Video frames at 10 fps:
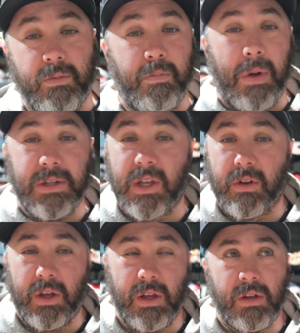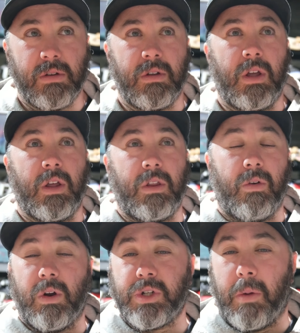basically, the
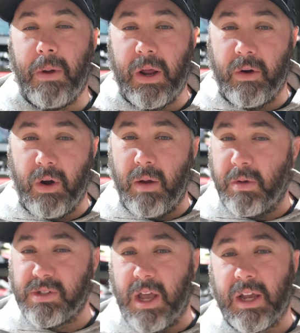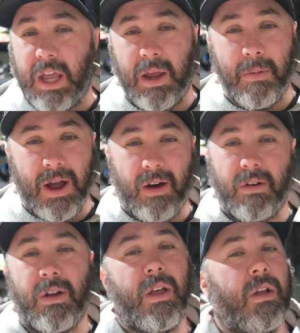original Panoramas that came
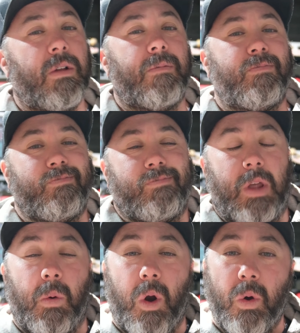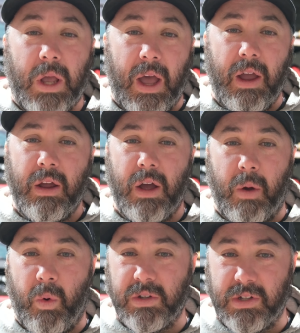out, they were okay. I
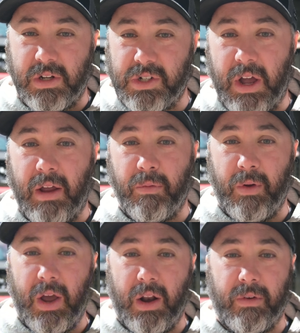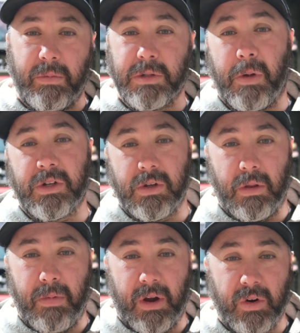wasn't a giant fan of them, especially
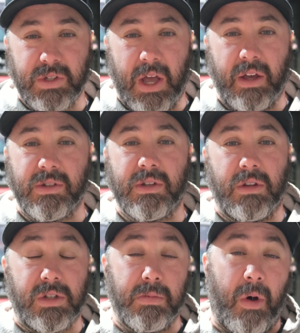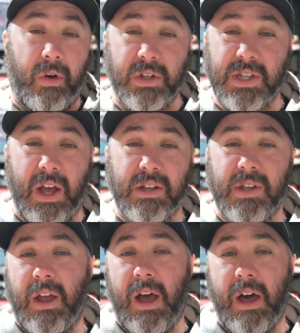the bigger size. The smallest size
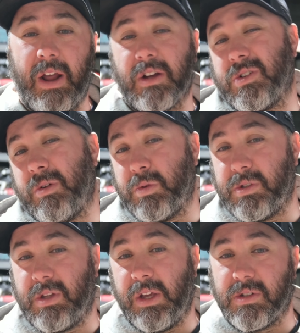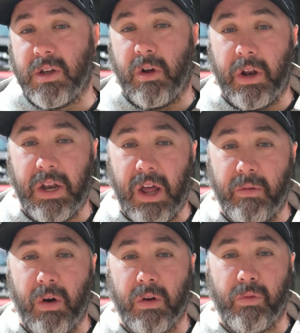they had actually was decent on a
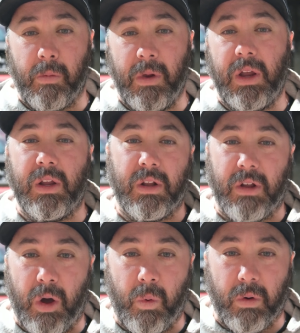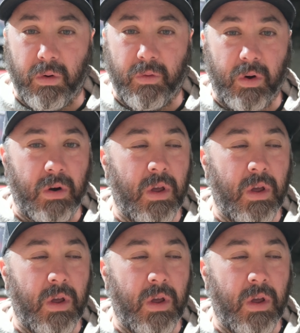Ned rig for me in the Delaware River.